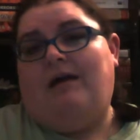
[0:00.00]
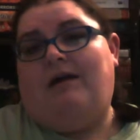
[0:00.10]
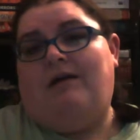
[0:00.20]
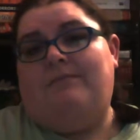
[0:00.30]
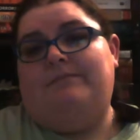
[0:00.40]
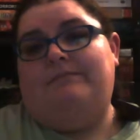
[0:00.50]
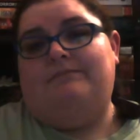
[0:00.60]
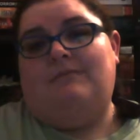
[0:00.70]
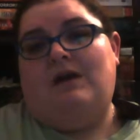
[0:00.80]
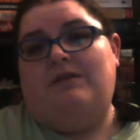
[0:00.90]

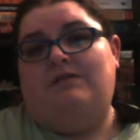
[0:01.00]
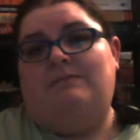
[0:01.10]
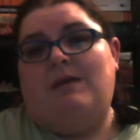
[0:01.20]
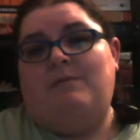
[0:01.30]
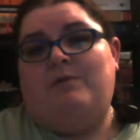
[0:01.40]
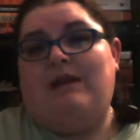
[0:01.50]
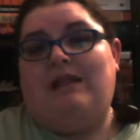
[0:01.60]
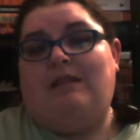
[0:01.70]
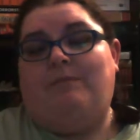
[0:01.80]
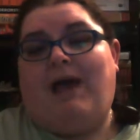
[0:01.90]
other than maybe
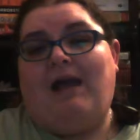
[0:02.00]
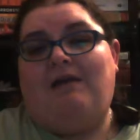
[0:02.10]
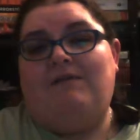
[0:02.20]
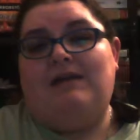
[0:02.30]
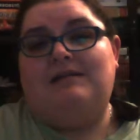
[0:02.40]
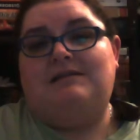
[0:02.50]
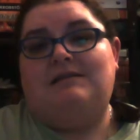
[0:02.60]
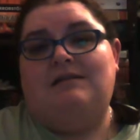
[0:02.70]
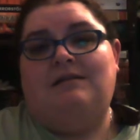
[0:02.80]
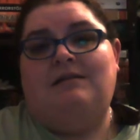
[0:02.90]
reading the back of
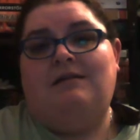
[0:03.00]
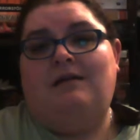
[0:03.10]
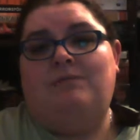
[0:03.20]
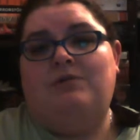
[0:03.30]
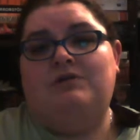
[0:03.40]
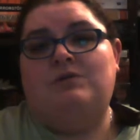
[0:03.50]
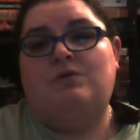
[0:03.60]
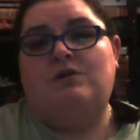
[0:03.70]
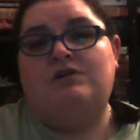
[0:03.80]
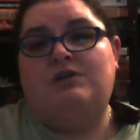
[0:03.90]
it in a
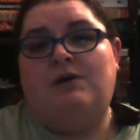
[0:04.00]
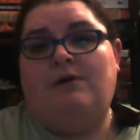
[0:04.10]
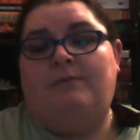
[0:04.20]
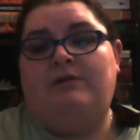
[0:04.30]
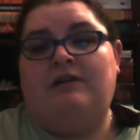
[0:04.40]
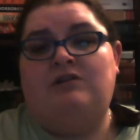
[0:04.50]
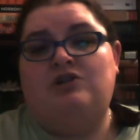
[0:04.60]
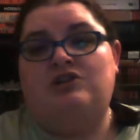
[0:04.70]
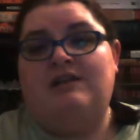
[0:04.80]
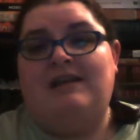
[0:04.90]
bookstore. So I'm really
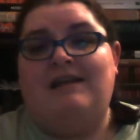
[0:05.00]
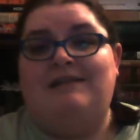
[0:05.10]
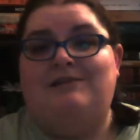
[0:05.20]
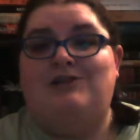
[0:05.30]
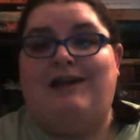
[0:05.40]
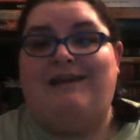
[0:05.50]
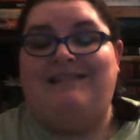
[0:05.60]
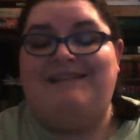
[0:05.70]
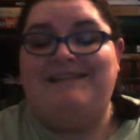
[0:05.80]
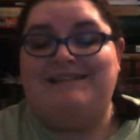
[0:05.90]
interested in
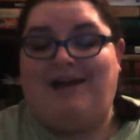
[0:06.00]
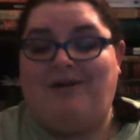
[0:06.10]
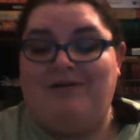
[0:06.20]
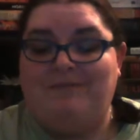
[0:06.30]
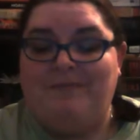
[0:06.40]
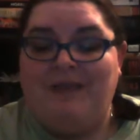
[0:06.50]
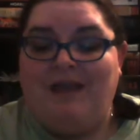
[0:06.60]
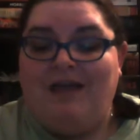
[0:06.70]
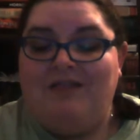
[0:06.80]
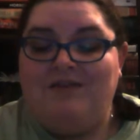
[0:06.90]
checking these out.
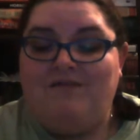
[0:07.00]
The